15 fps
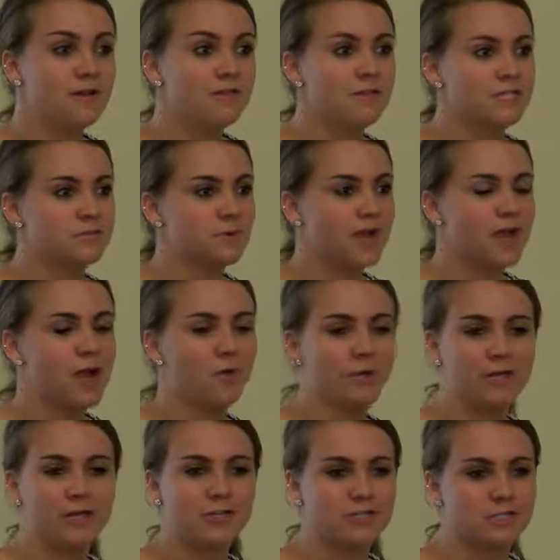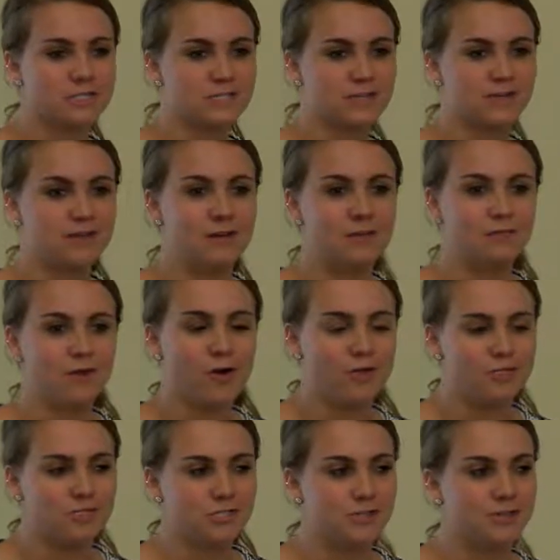that's why I got really interested in
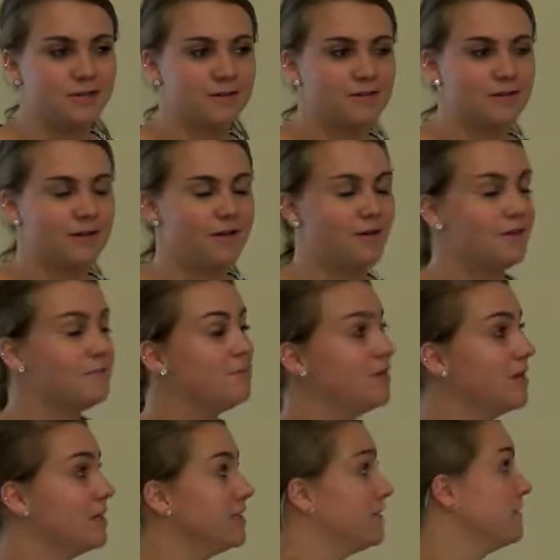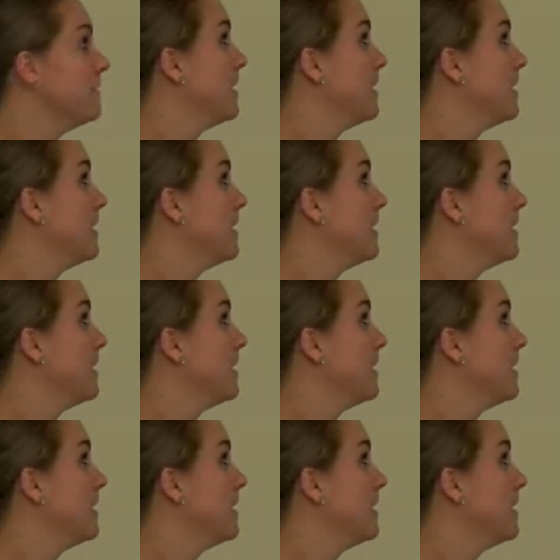nephrology because of